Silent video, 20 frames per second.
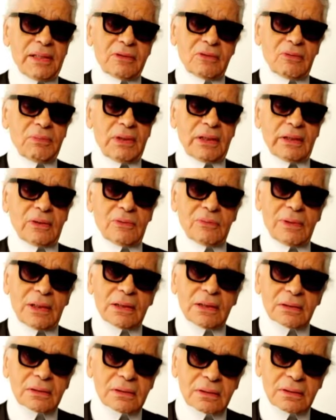based on black and
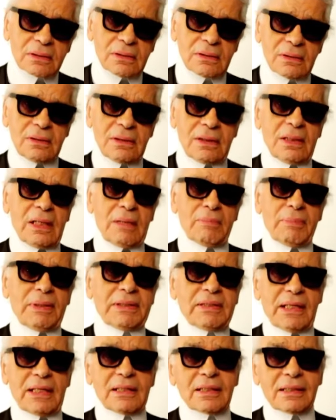white,
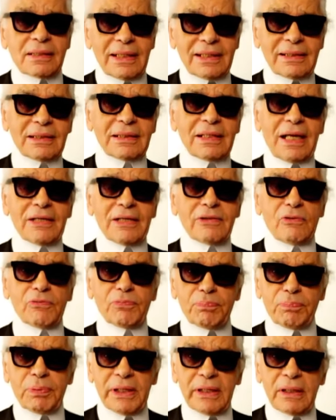but there's a certain kind
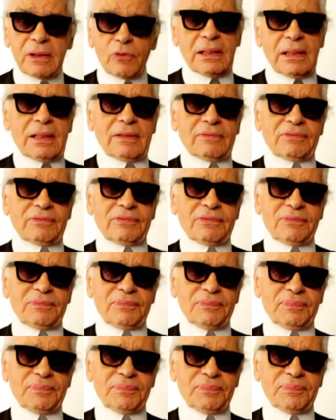of pink I love,
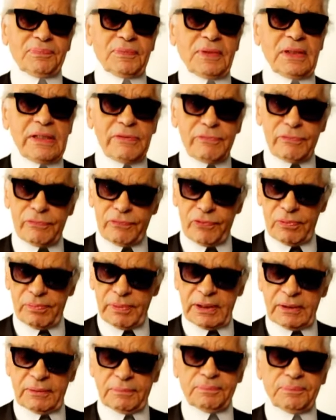even for
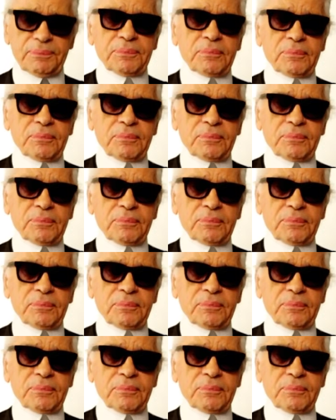men.